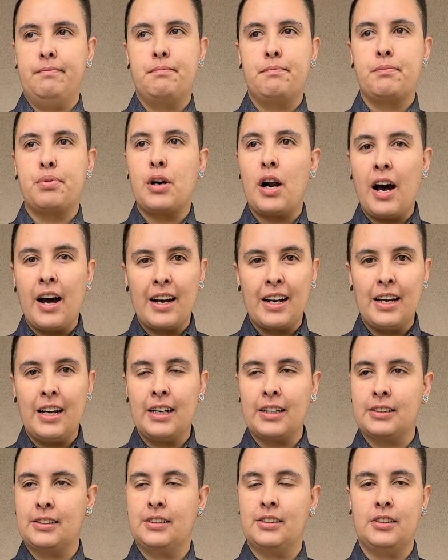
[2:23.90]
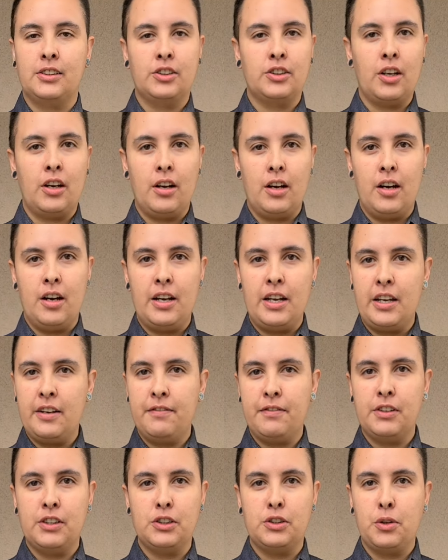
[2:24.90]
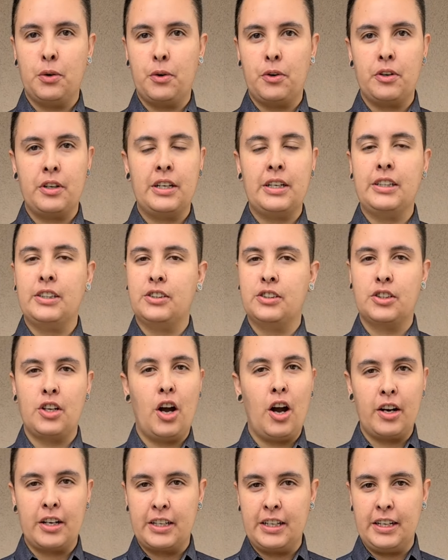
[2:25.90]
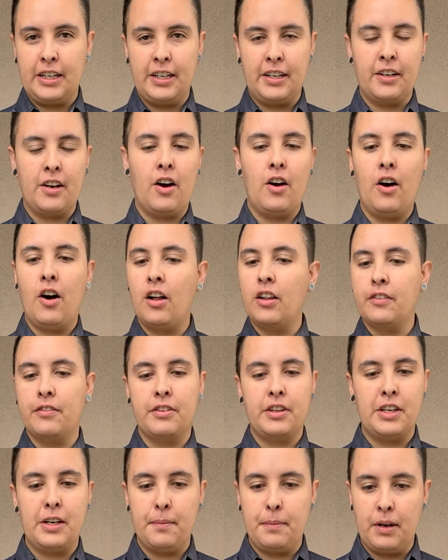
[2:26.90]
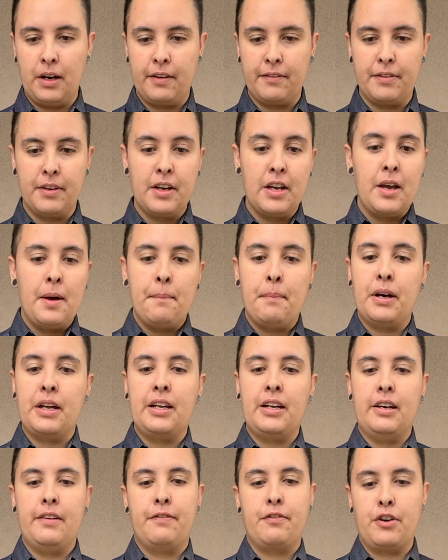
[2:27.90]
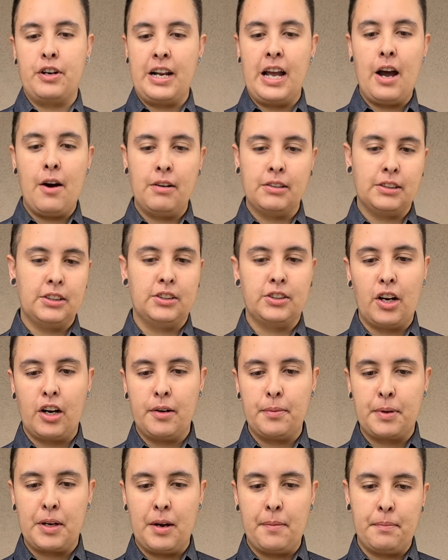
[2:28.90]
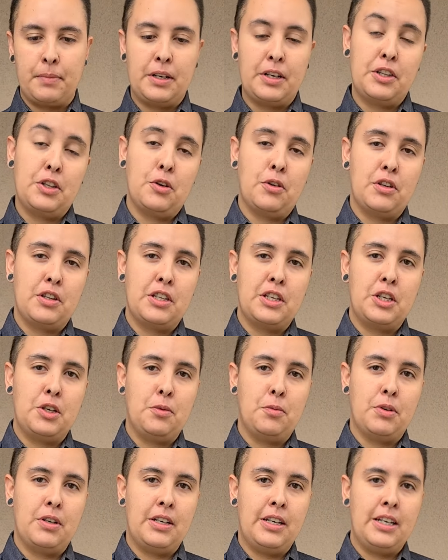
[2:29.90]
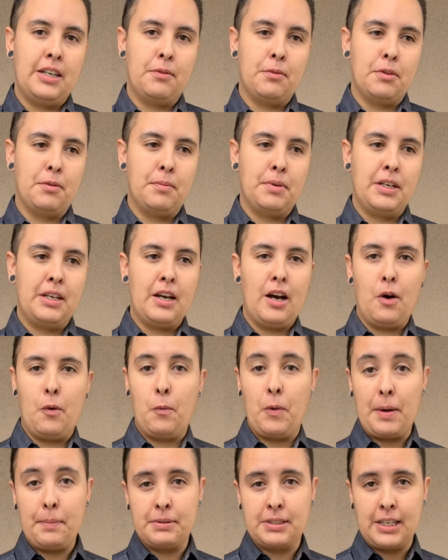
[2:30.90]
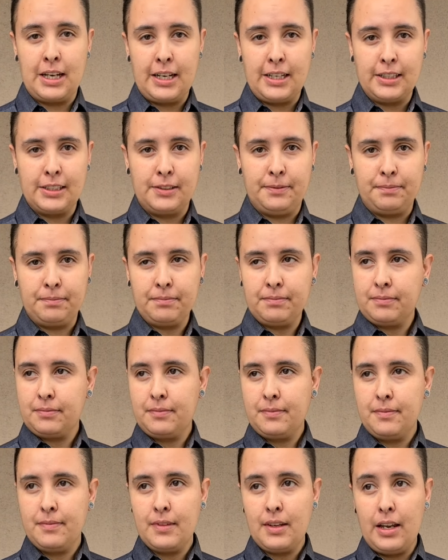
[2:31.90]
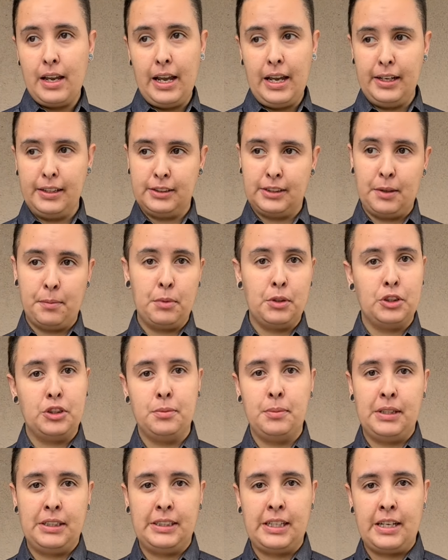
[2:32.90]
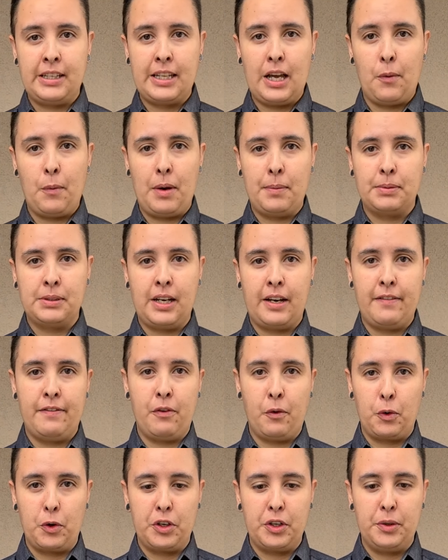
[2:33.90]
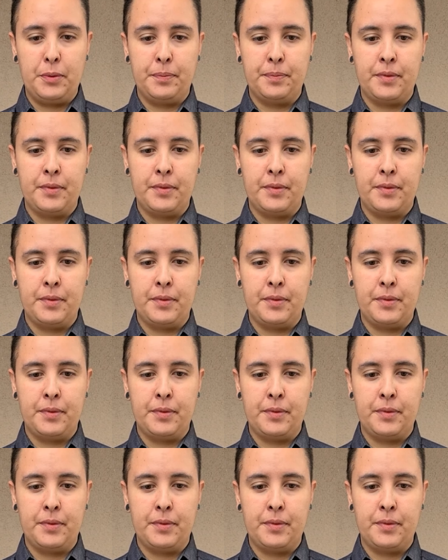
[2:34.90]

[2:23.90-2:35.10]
products, inventory, stocking, all of the above. But for now, as a startup company, the only thing you would need would be a website and someone to maintain that website for you.